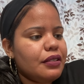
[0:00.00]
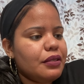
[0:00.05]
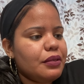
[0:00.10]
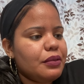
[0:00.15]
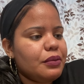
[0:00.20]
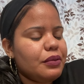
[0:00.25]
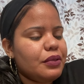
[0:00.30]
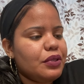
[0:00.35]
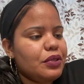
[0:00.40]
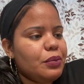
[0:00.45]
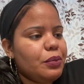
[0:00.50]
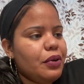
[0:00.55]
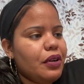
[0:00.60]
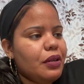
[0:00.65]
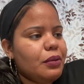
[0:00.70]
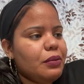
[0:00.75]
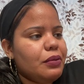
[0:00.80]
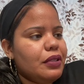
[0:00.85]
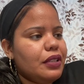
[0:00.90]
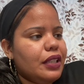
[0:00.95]
I'm gonna do
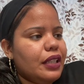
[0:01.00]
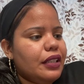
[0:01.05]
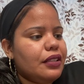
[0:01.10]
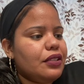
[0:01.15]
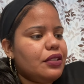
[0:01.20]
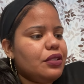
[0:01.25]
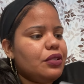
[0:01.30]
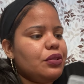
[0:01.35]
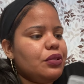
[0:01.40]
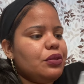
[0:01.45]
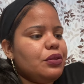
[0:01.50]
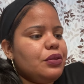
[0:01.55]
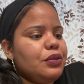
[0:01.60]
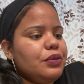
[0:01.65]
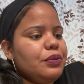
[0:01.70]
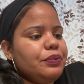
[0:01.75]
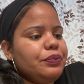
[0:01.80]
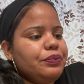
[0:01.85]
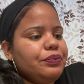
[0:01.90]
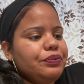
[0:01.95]
probably like 2.
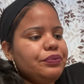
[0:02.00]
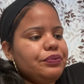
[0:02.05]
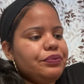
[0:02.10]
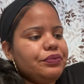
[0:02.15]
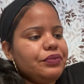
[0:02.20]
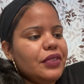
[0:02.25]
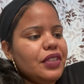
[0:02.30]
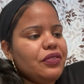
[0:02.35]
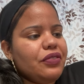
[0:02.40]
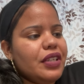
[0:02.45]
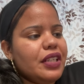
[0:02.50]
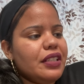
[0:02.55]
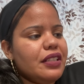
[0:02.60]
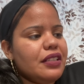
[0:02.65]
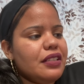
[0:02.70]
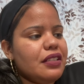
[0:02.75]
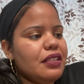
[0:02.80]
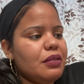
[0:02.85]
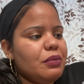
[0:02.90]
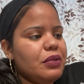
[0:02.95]
I find it
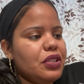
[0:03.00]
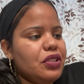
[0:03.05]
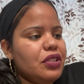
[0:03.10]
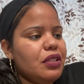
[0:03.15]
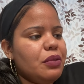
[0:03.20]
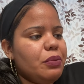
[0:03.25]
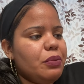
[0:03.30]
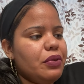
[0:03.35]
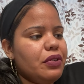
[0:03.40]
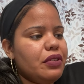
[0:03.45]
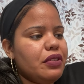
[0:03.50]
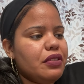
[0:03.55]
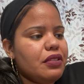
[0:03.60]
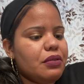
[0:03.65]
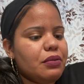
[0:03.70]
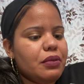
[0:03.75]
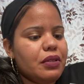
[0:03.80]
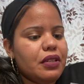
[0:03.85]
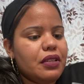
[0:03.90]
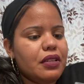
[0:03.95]
to be cheaper this
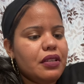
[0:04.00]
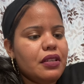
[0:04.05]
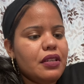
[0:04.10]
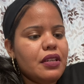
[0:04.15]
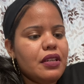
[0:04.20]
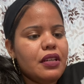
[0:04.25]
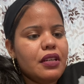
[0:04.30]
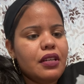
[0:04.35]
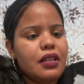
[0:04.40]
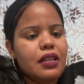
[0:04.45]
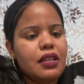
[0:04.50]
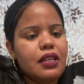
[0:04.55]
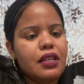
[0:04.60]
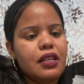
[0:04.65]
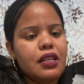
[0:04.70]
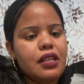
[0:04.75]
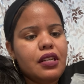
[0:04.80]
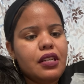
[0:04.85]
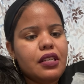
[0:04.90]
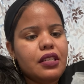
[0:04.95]
way.
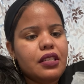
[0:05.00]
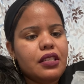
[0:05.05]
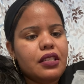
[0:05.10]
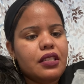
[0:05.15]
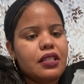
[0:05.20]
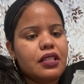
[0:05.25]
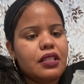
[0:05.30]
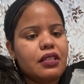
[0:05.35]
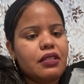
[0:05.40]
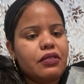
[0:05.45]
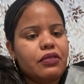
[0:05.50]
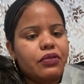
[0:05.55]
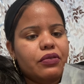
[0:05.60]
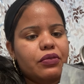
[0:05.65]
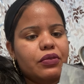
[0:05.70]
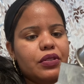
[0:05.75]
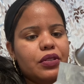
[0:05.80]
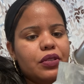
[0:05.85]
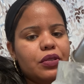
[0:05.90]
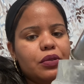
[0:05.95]
See if
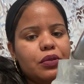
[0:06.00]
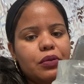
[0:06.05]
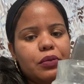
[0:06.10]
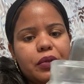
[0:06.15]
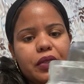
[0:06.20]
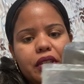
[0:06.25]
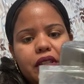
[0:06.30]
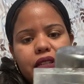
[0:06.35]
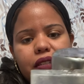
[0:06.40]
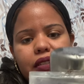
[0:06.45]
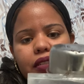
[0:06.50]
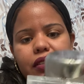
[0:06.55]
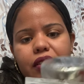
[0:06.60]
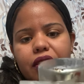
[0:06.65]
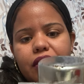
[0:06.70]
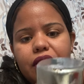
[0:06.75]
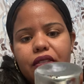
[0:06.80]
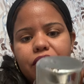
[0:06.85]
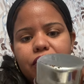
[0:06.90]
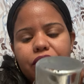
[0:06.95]
2 would be good
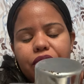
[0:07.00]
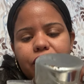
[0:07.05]
enough.